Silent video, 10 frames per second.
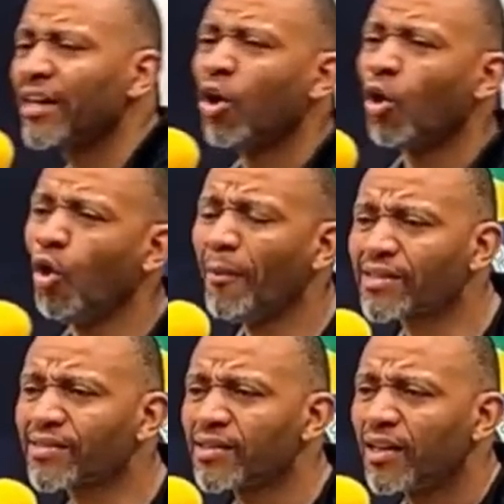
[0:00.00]
who
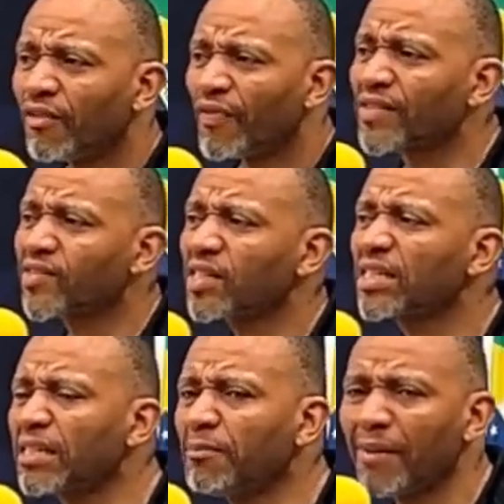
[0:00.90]
must the
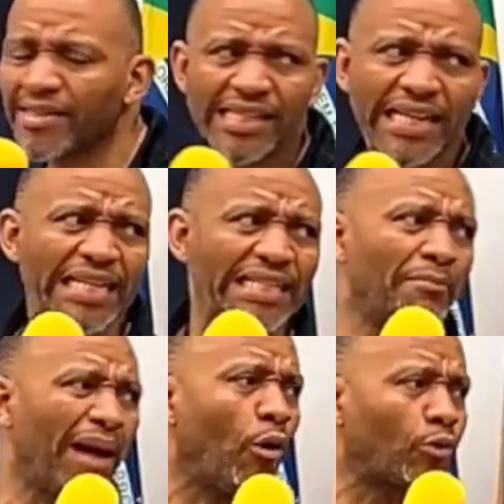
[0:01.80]
system must kick them
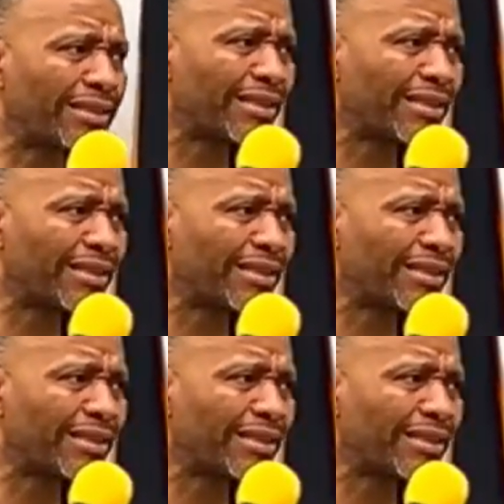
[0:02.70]
out